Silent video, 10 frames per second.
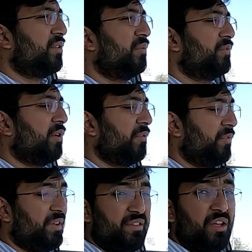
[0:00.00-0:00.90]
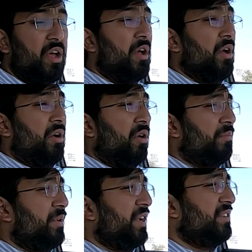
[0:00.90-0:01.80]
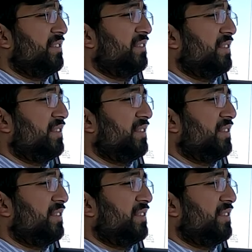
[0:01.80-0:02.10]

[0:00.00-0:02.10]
terms of its operations.